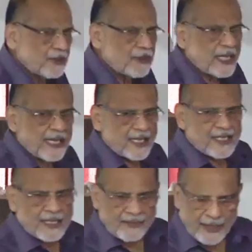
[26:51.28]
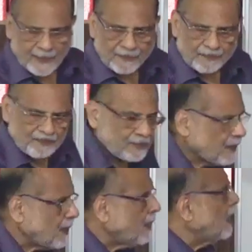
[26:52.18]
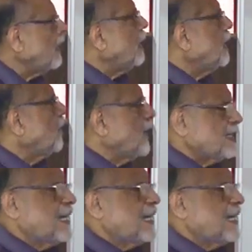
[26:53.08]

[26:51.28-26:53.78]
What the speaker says: to genetic slavery. Now, what is